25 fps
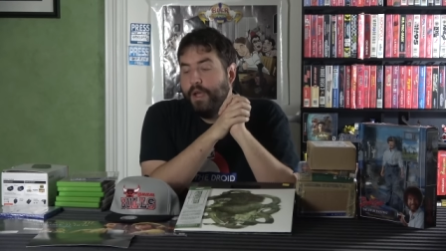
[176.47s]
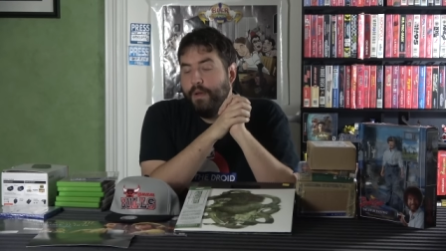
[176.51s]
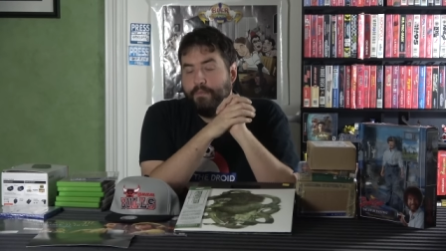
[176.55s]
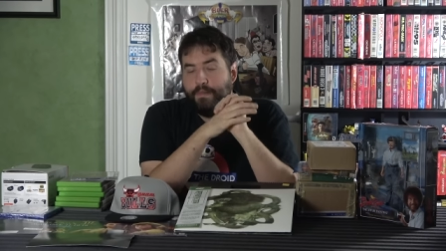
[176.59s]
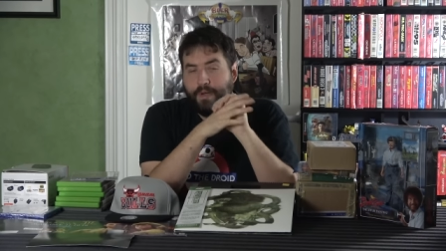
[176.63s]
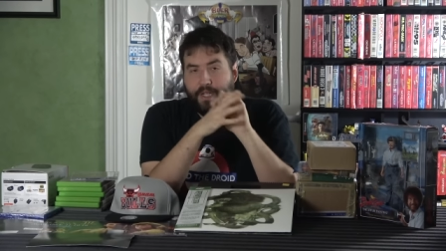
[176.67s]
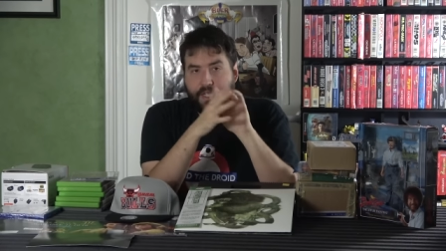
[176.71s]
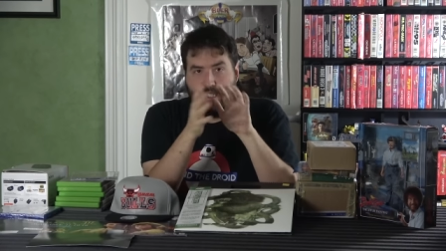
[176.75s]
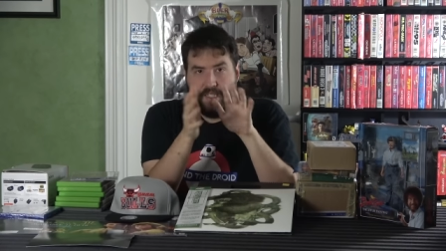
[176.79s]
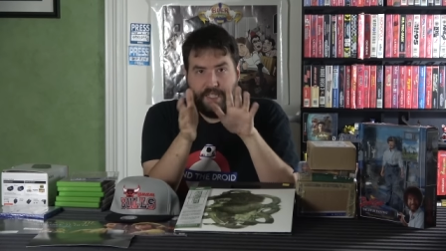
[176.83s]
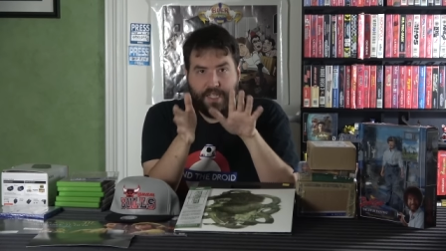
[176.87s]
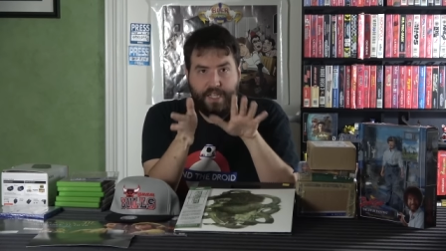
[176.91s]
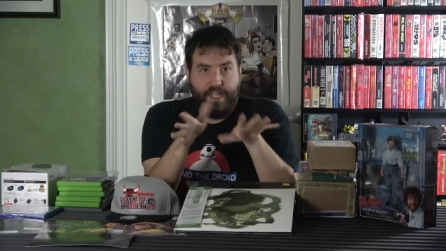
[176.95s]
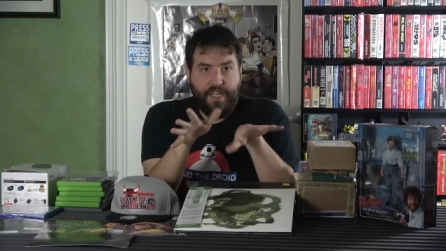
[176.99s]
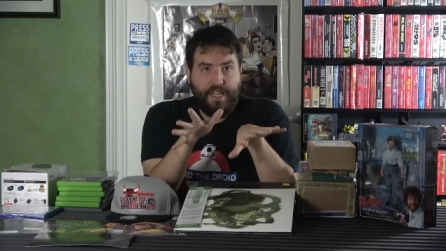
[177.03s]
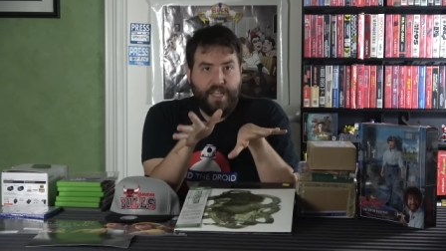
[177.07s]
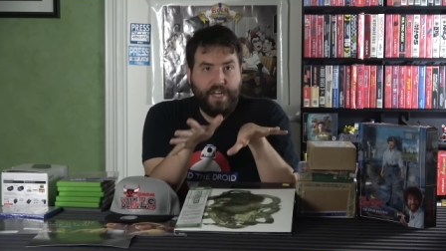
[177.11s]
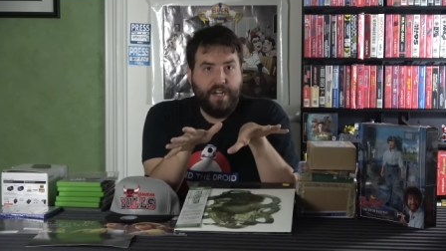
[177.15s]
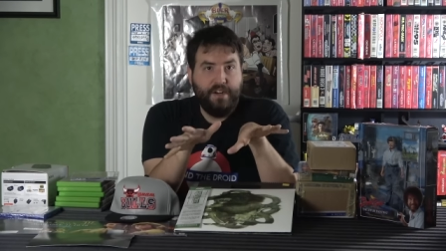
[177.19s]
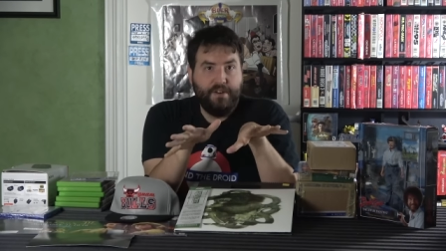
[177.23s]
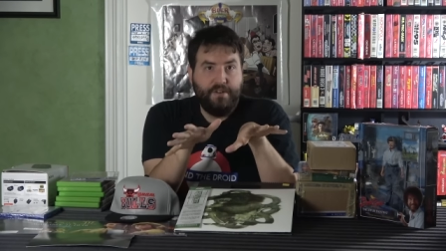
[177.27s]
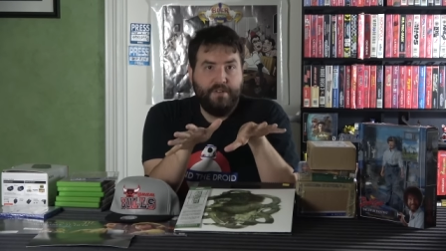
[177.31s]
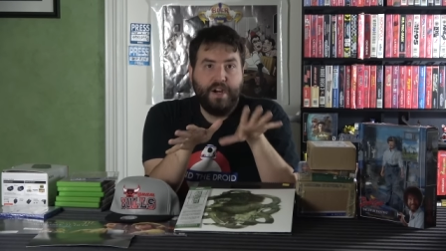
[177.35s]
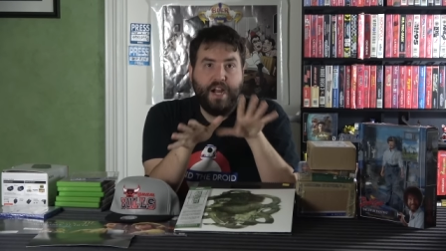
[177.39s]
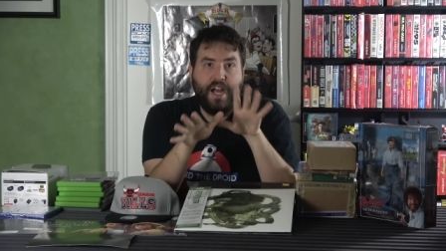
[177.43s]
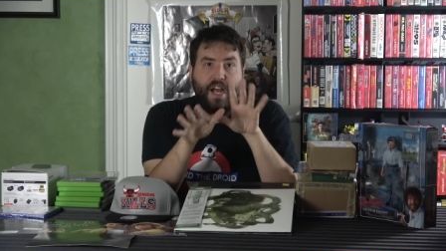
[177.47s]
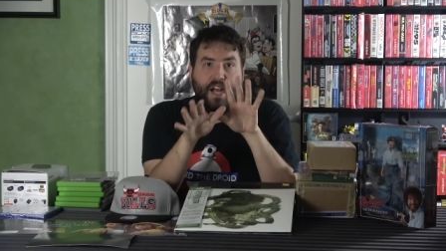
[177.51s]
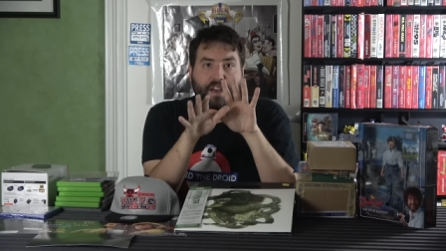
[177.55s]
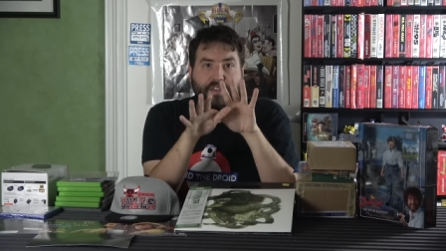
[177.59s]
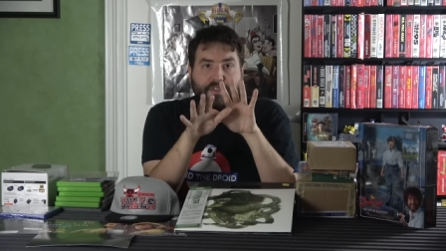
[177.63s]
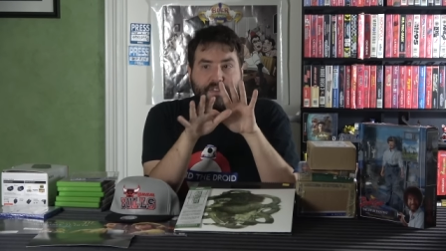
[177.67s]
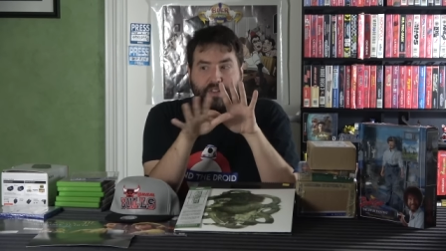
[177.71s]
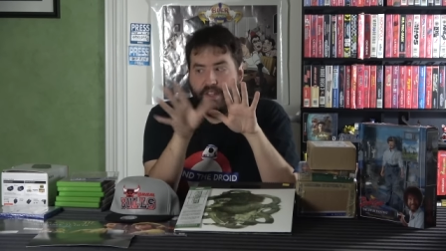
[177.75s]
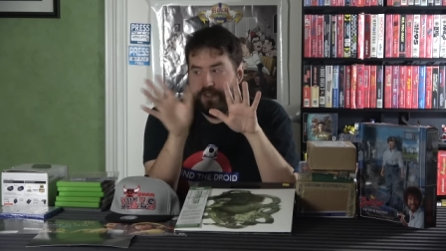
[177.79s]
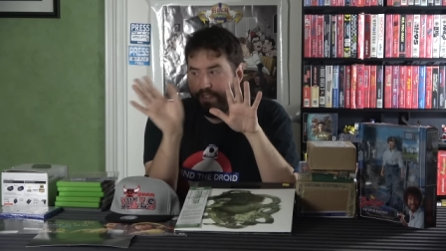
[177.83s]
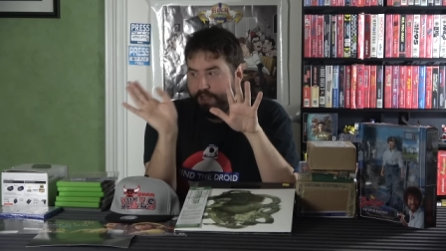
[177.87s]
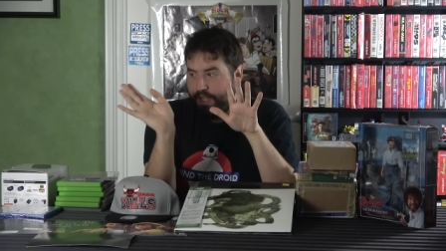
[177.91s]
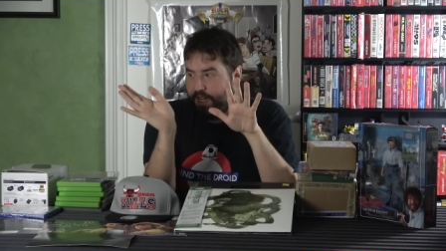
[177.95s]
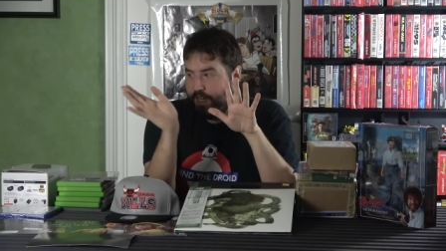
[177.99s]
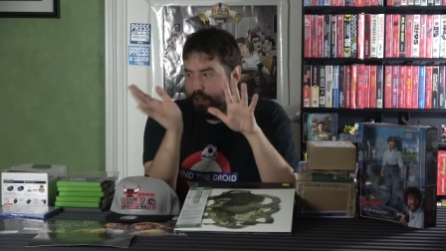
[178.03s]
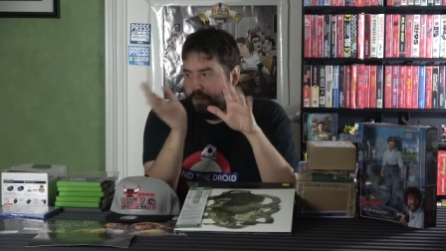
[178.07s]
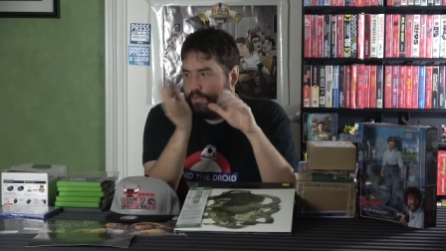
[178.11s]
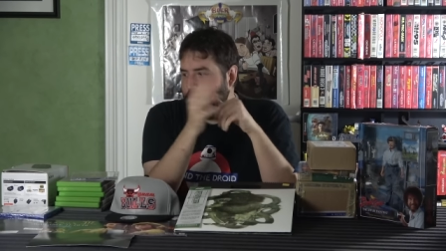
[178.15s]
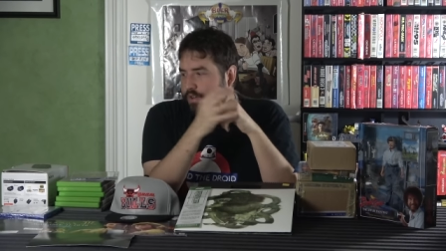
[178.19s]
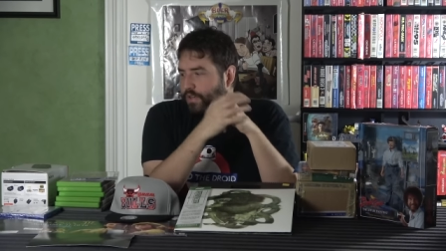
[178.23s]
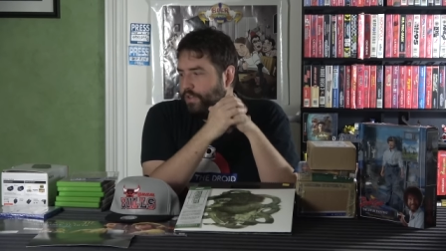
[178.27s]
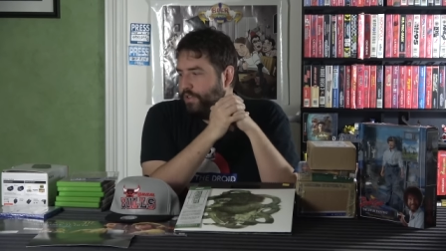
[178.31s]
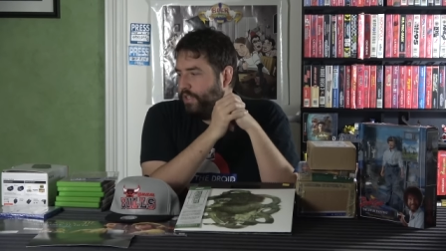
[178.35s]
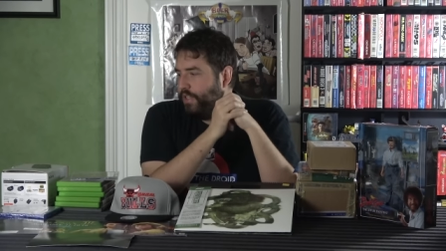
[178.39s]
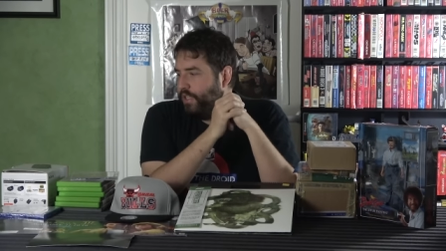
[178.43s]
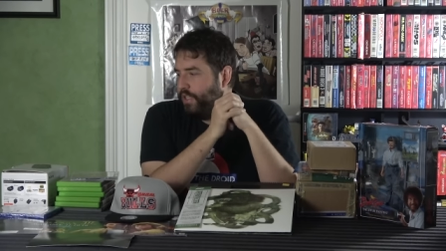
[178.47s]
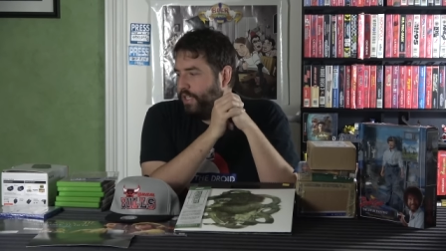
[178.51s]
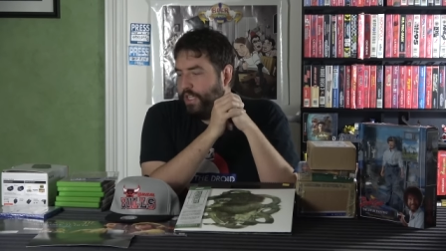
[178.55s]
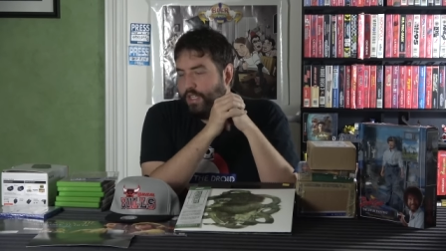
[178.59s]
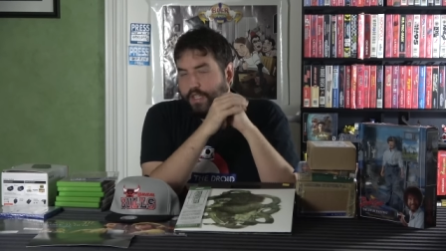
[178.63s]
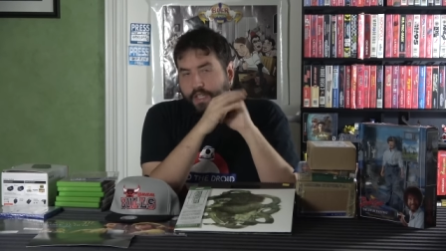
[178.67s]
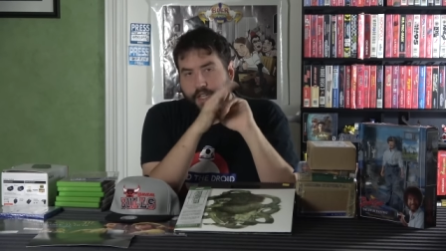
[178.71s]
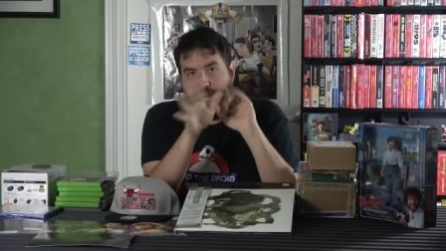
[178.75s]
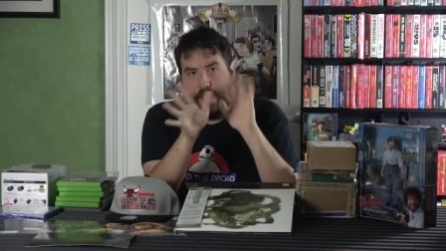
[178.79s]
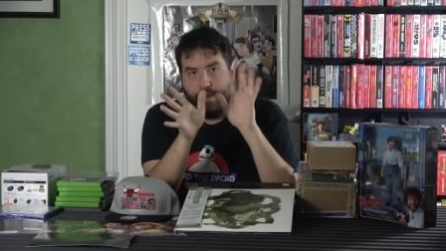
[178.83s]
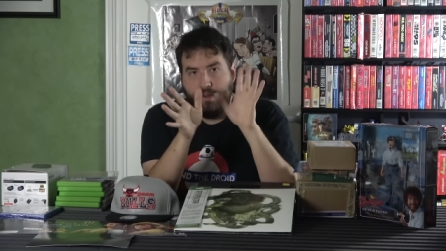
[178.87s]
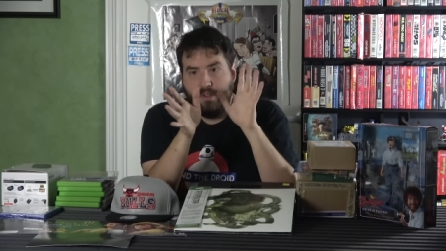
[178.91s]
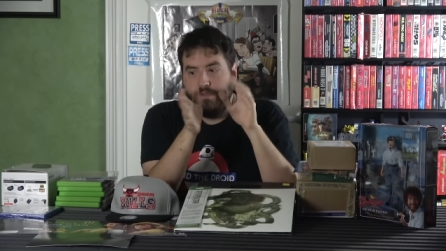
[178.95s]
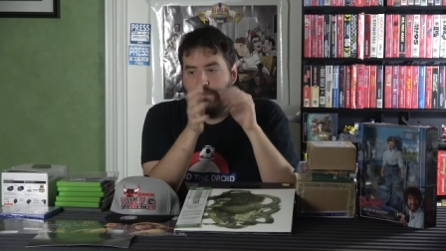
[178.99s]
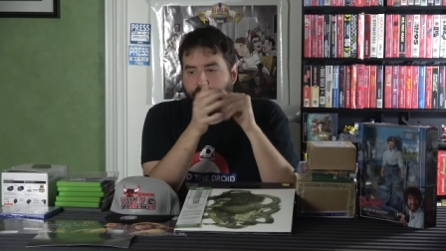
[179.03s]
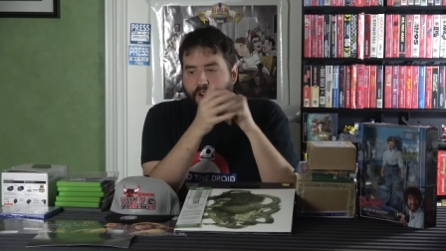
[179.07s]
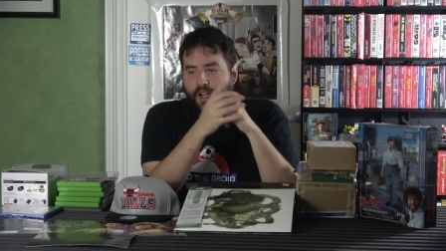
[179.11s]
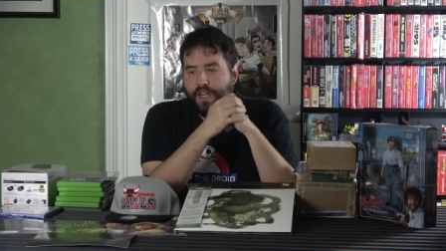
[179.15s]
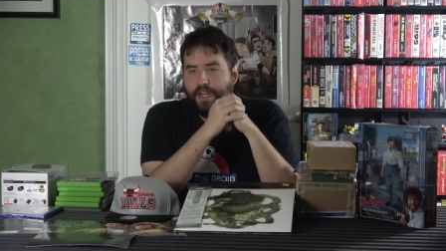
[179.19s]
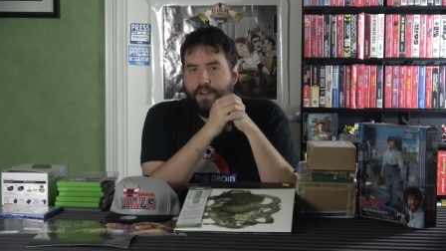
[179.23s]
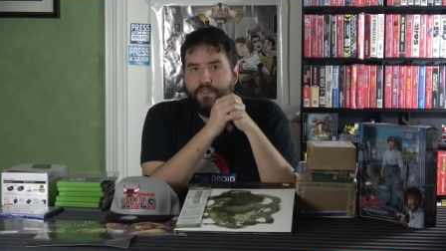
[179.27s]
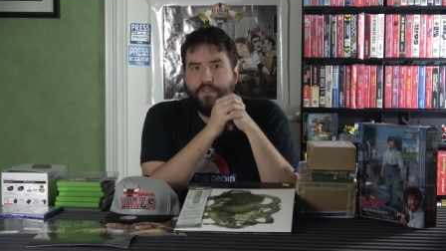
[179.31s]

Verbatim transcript: But uh, then it arrived, the second version, and now it's fine.